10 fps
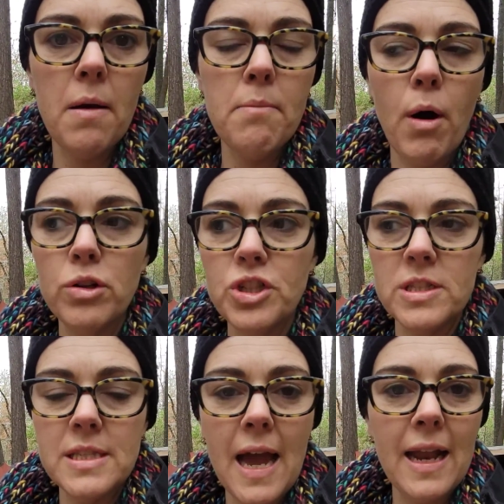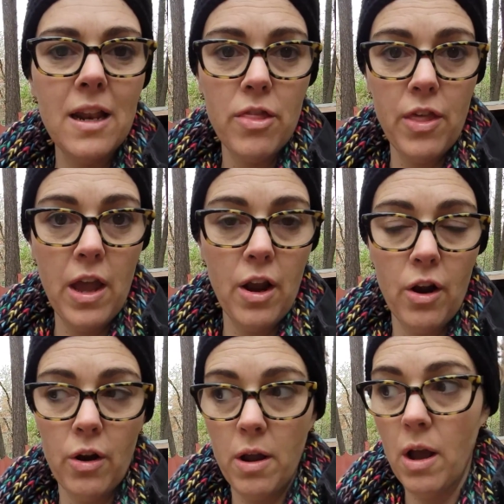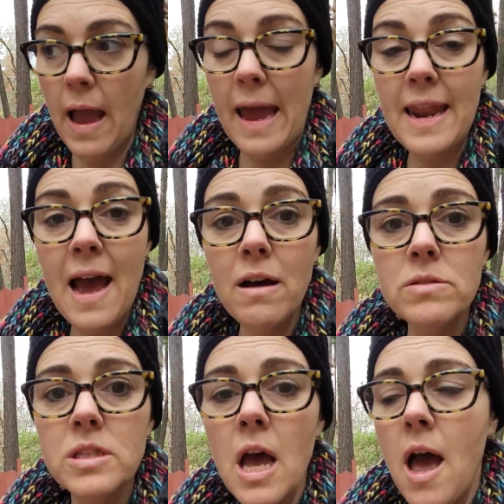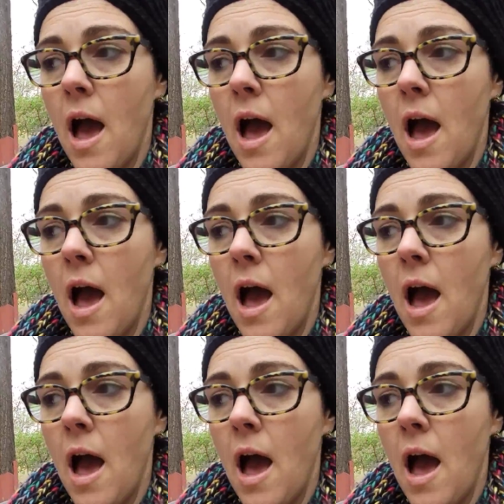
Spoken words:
mulch inside their hen house,